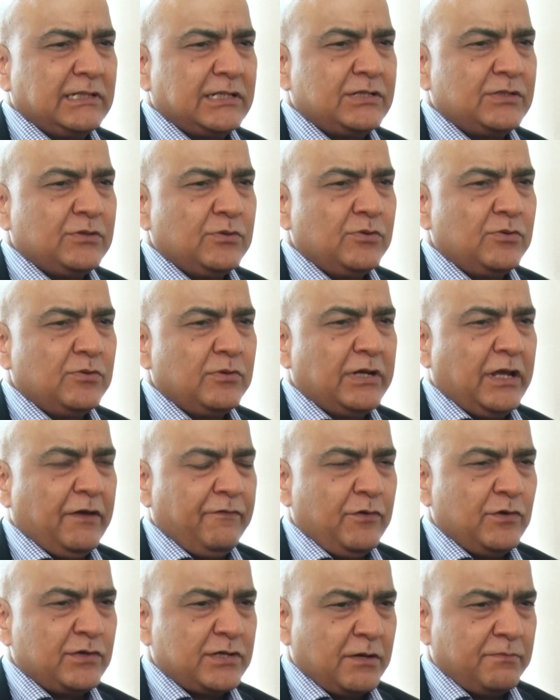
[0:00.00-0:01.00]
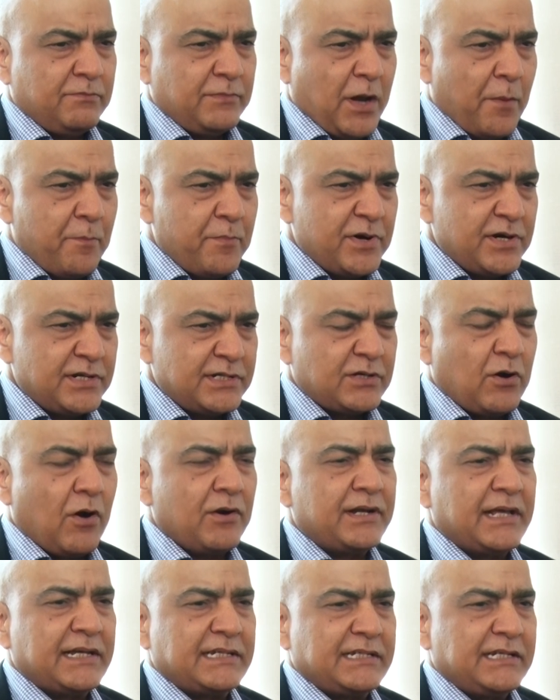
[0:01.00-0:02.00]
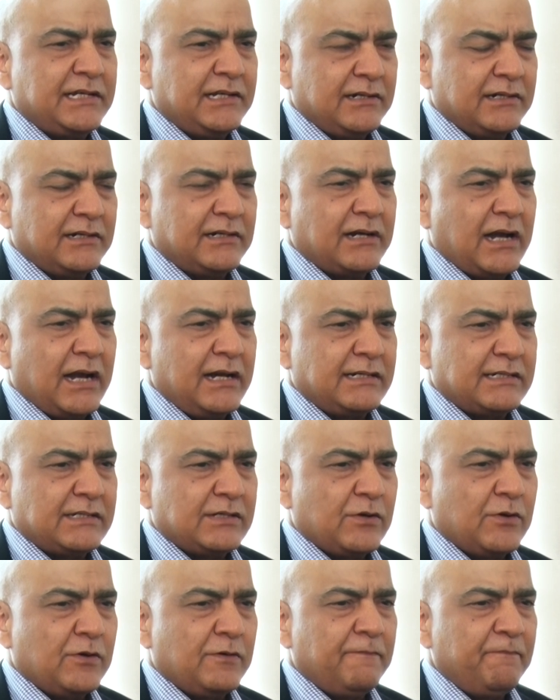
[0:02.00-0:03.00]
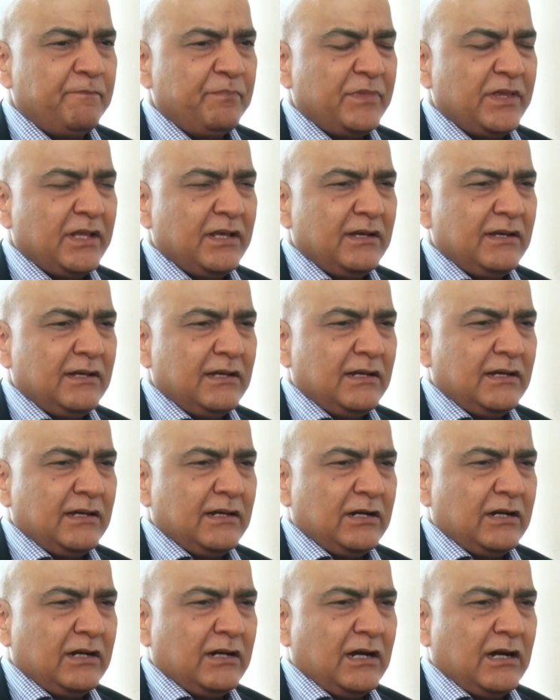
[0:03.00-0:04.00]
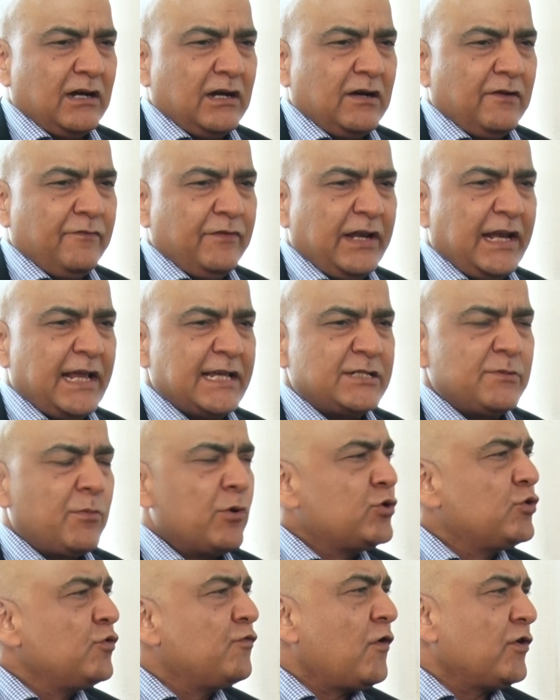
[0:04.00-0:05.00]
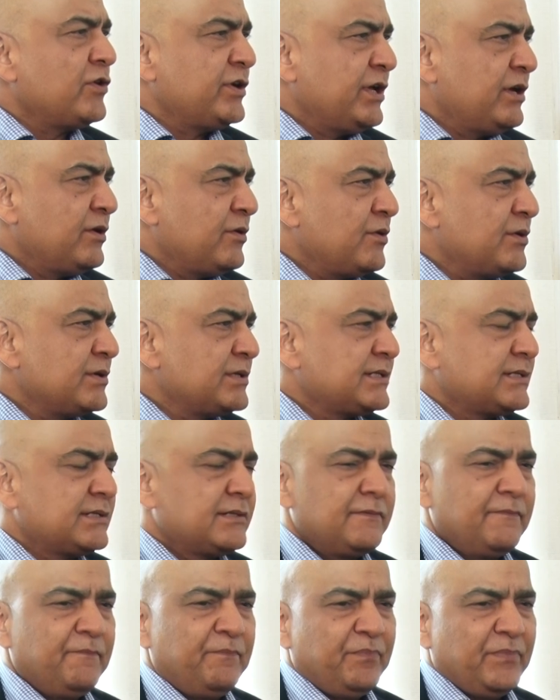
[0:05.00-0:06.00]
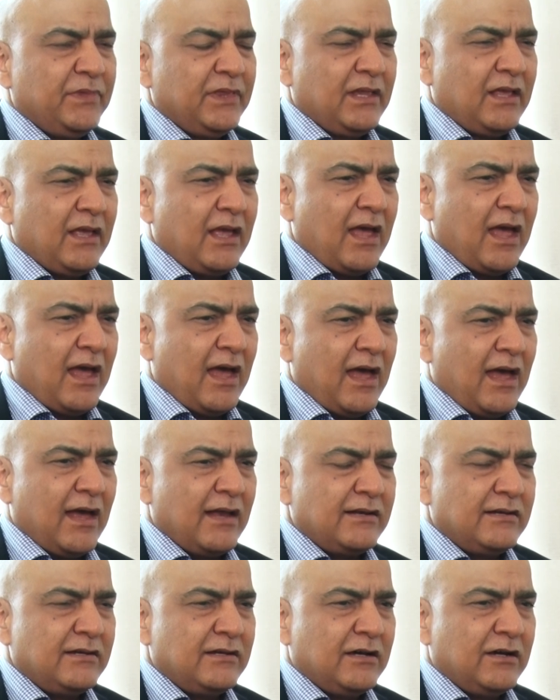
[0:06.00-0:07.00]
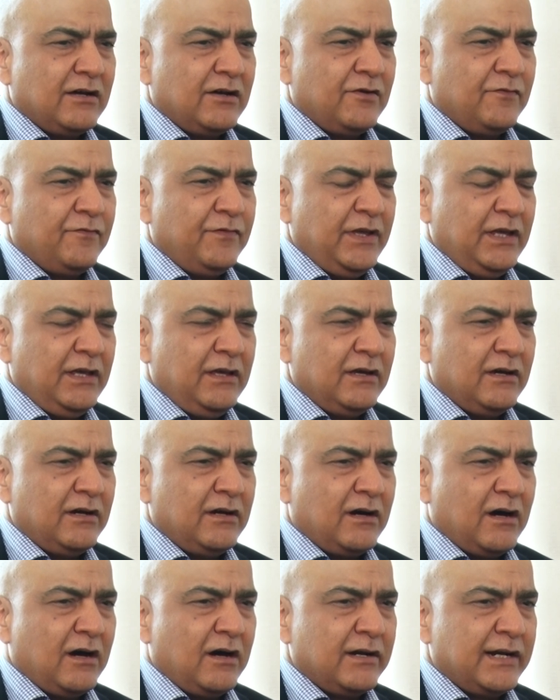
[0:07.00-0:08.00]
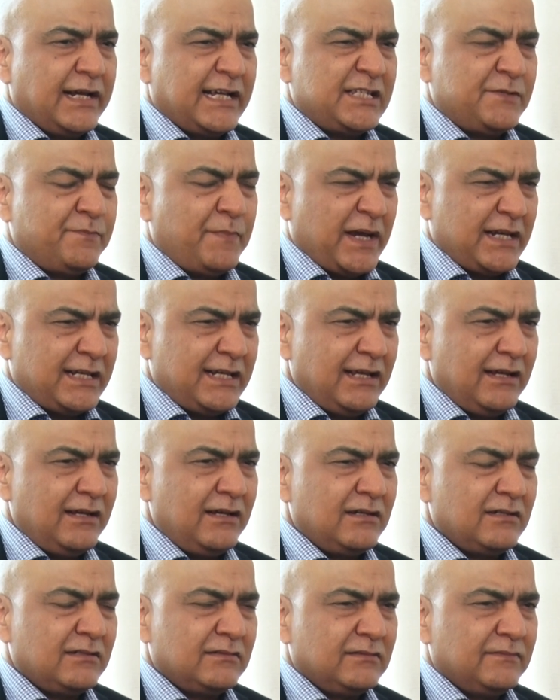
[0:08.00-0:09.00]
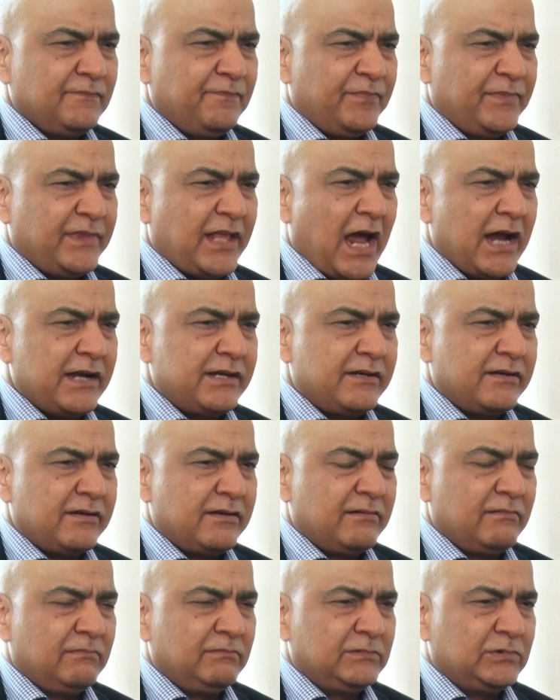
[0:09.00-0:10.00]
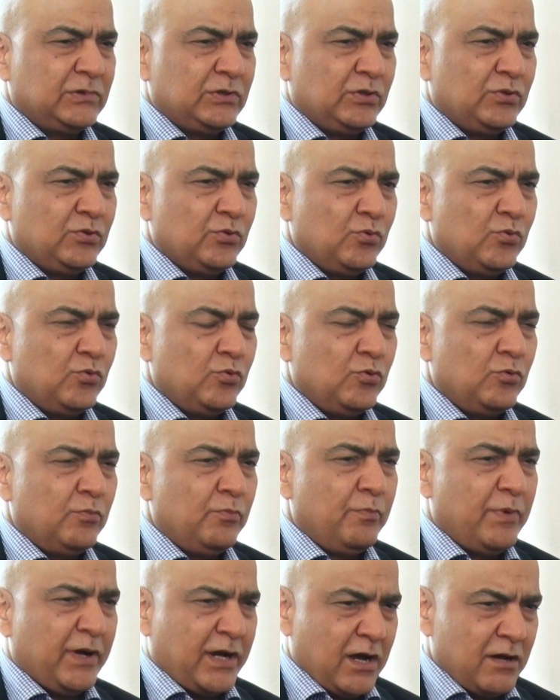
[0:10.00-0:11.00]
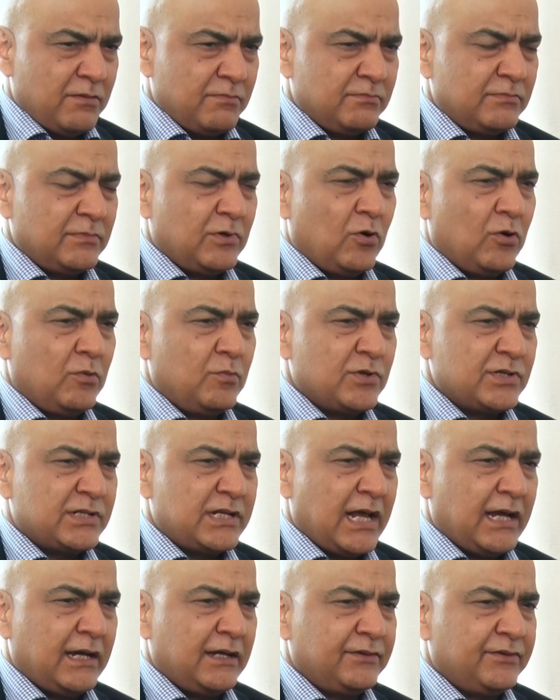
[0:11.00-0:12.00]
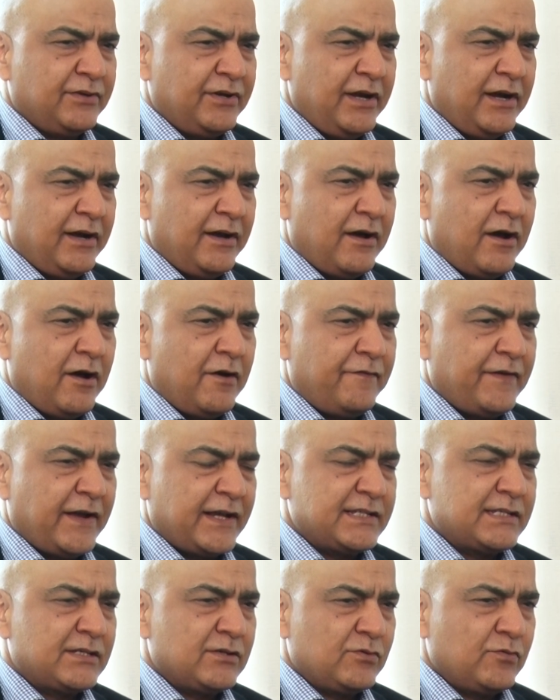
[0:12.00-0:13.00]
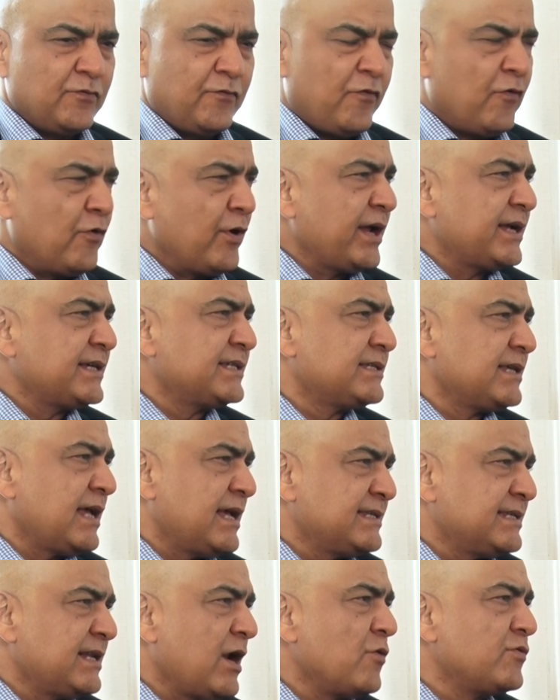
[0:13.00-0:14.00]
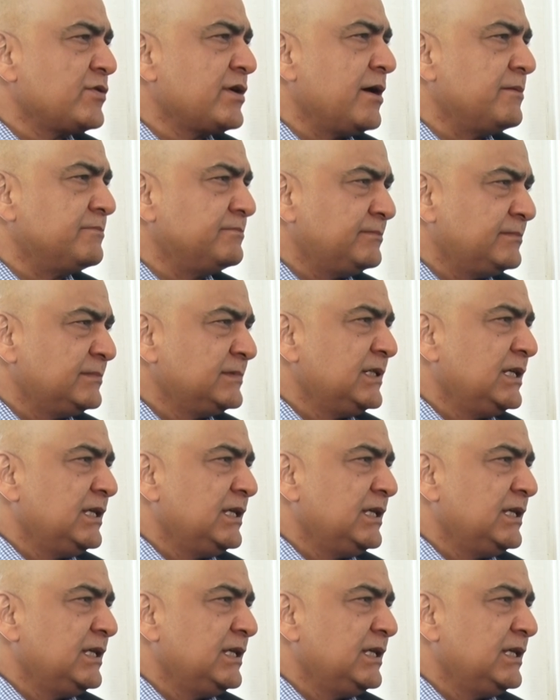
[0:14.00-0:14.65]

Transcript: just to give you some numbers context here, right? So we raised about 240 crores, and we are expecting that to become almost like a 3.5x to 4x as an outcome.